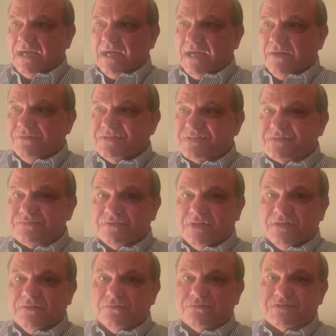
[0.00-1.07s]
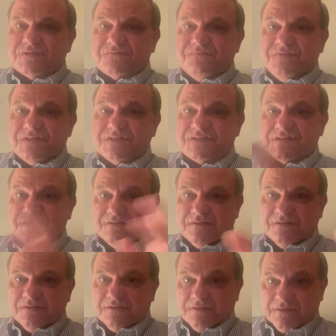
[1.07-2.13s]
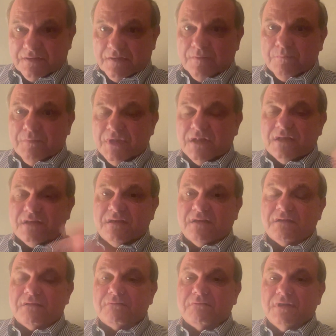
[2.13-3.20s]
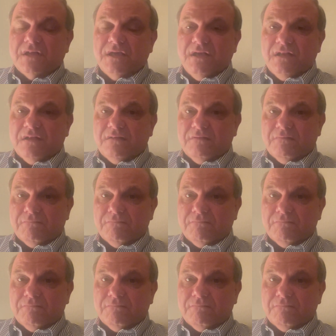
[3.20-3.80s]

Austrian or Swiss military-related